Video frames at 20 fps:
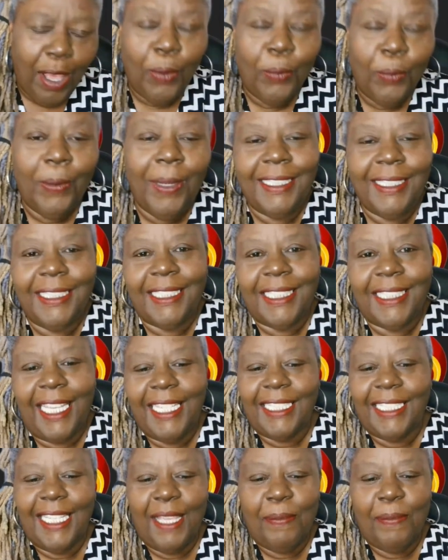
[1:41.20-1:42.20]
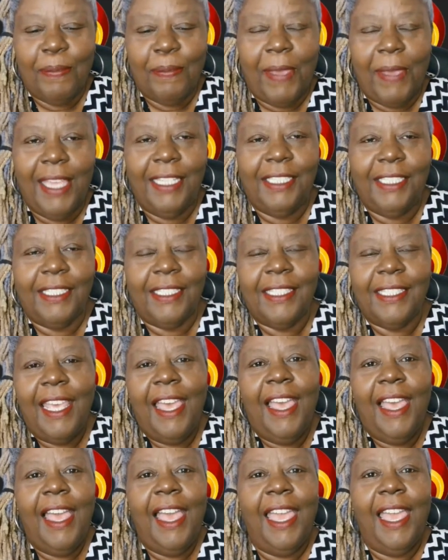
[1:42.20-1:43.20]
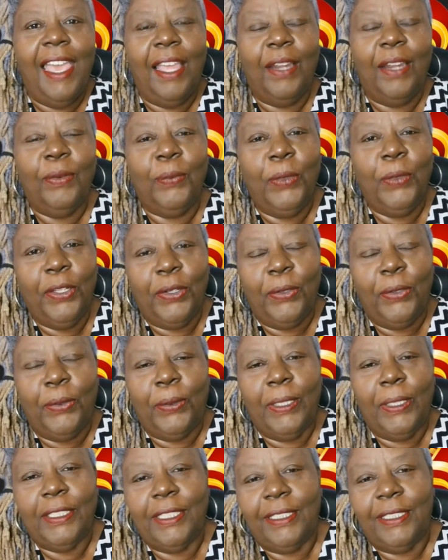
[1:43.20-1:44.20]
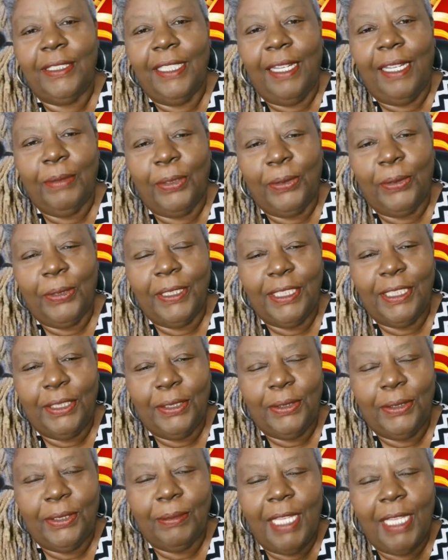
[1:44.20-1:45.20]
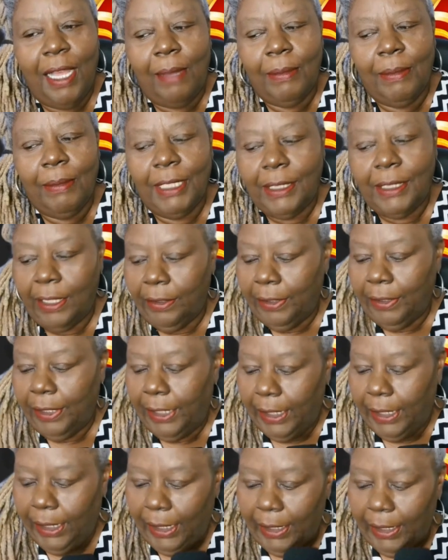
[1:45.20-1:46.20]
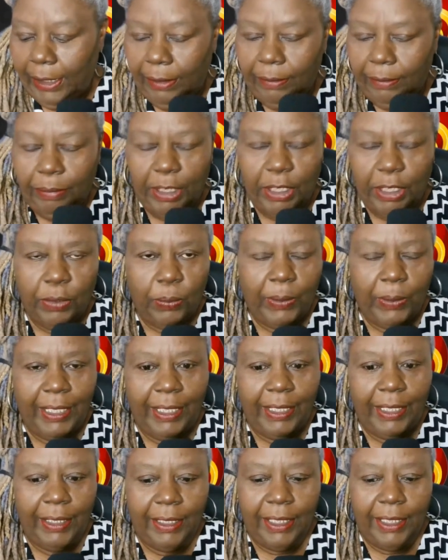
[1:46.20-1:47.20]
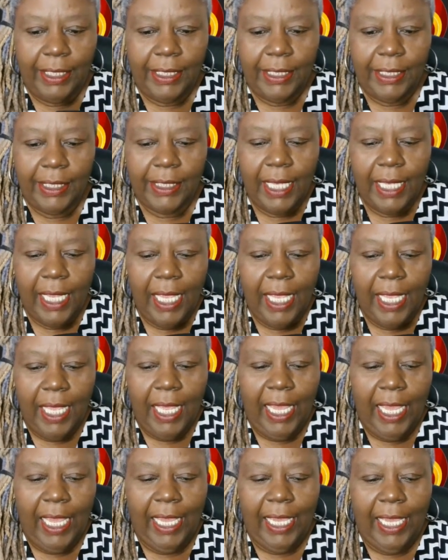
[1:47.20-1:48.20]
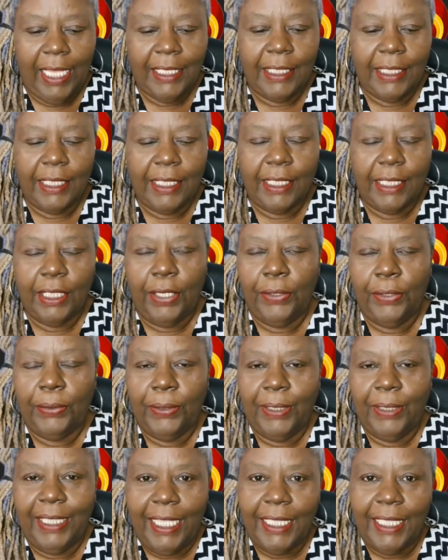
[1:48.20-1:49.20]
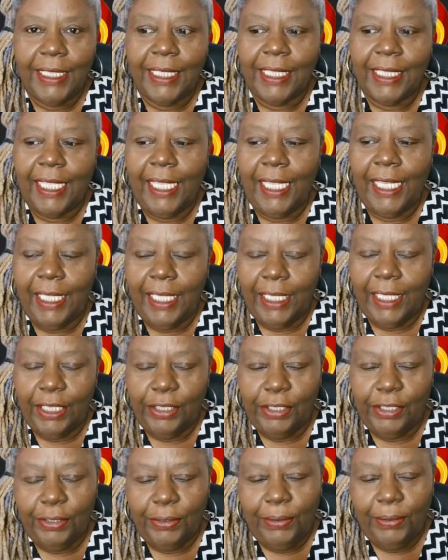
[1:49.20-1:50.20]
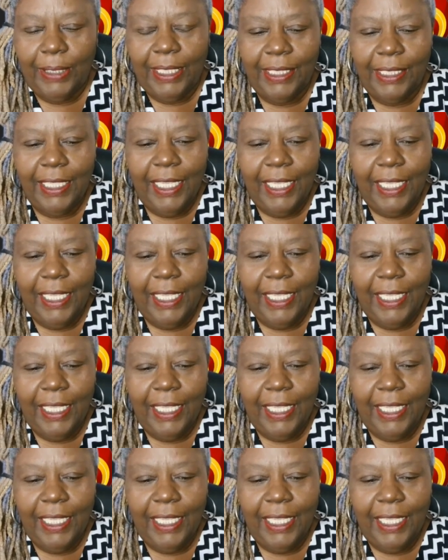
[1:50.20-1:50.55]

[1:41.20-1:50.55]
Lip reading: Well, it's 18 pages. And I'm going to do some commentary in between this. And so let's get into it.